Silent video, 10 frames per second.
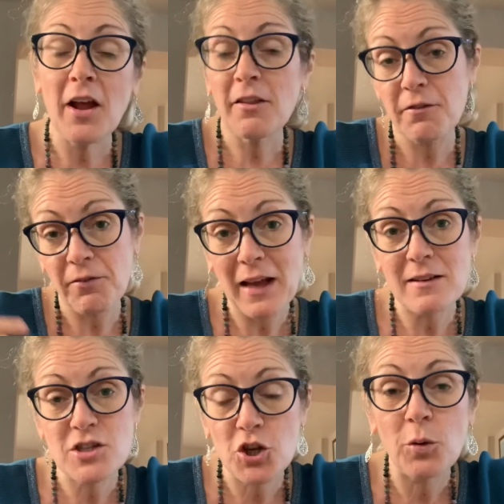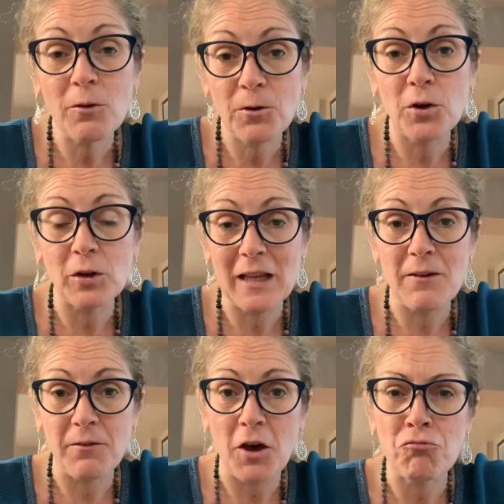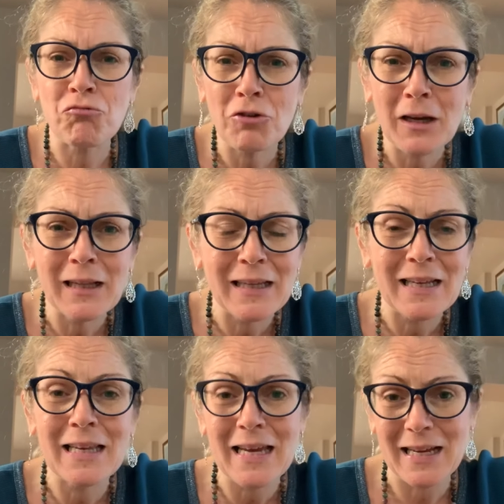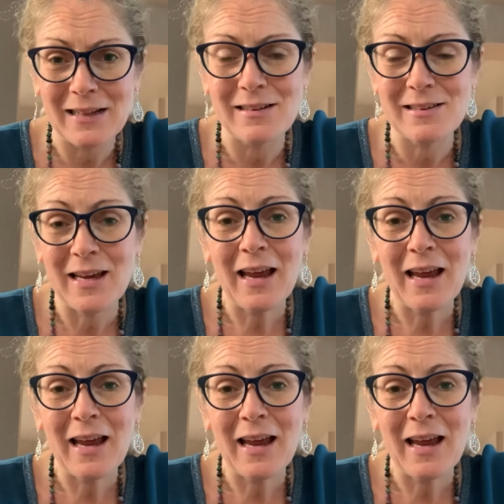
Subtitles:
the phase 2 of your liver really needs